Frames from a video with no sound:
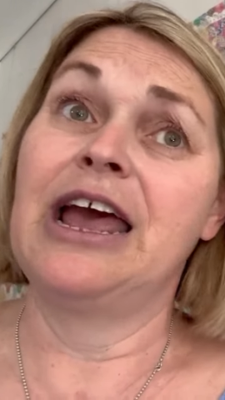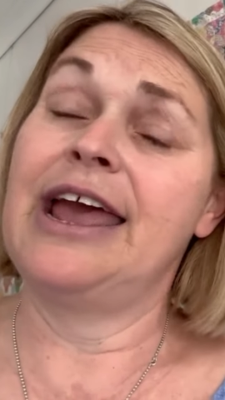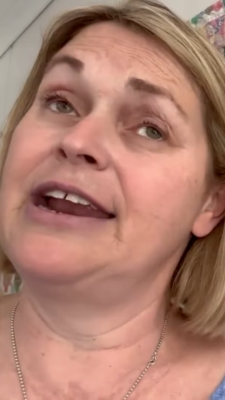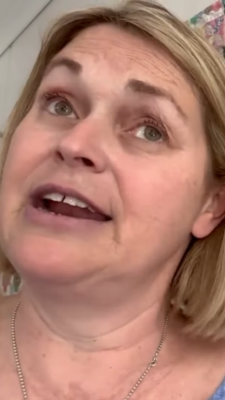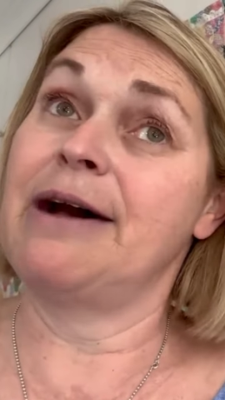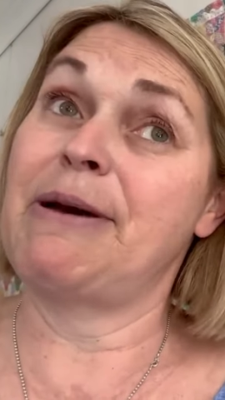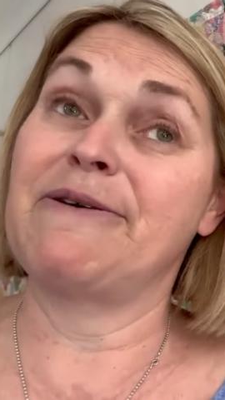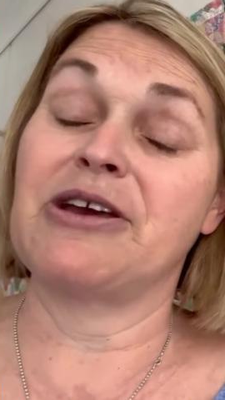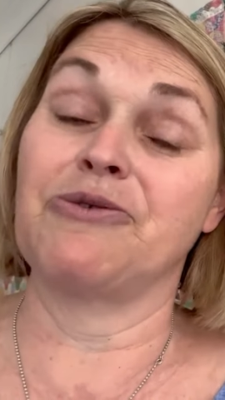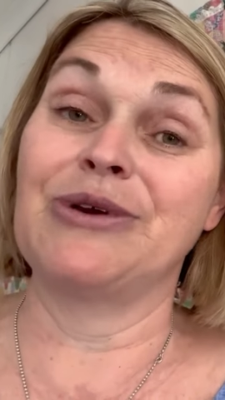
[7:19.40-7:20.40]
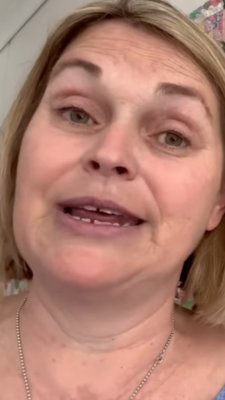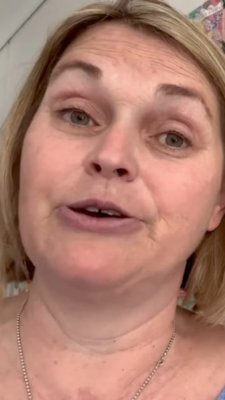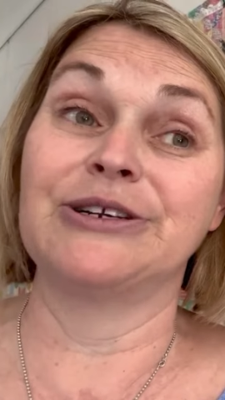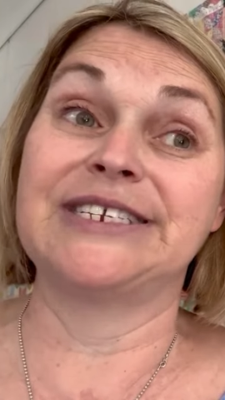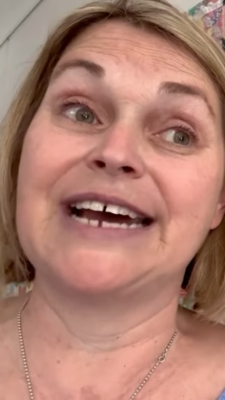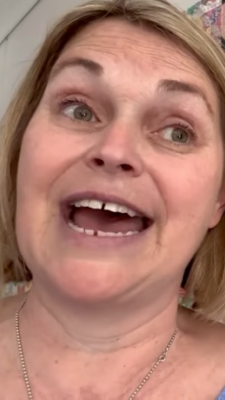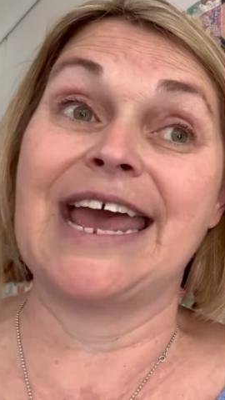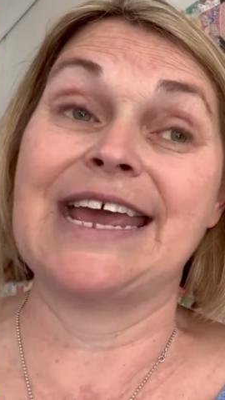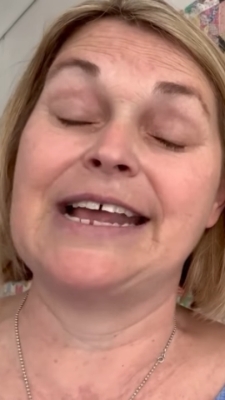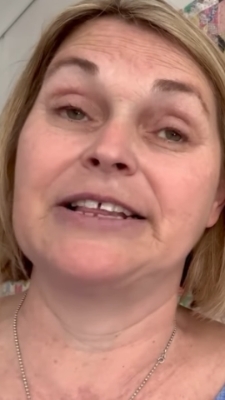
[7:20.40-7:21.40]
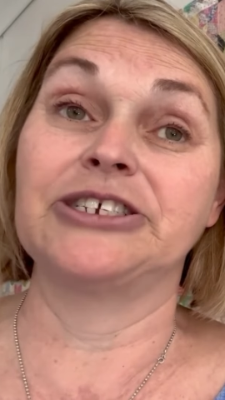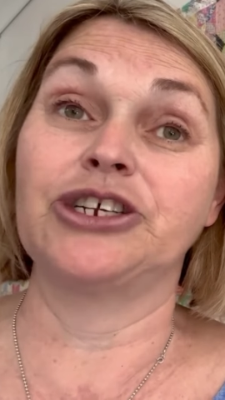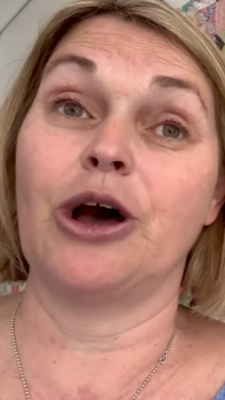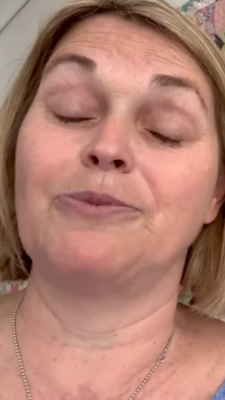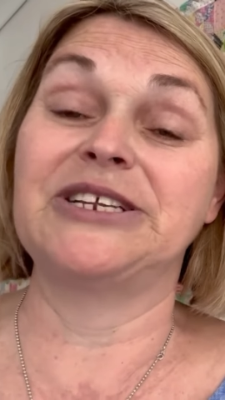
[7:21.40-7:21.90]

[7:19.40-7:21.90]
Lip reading: ended up having a really good day in the shop,